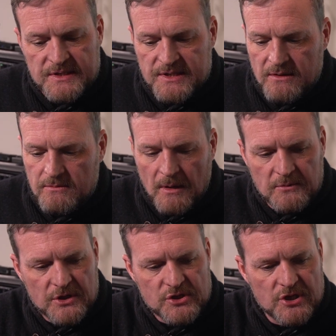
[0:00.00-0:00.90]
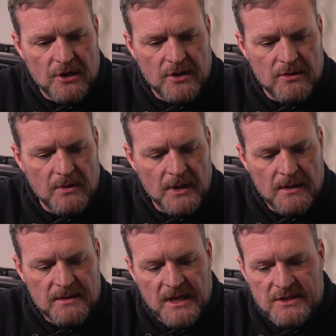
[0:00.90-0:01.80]
So I'm going to show you
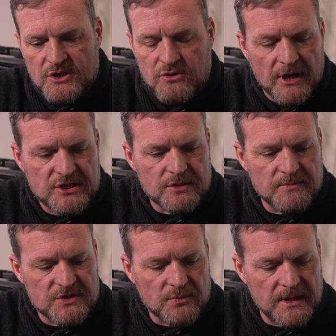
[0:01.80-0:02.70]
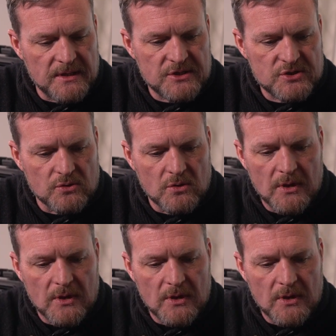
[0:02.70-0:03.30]
the integration between the Shure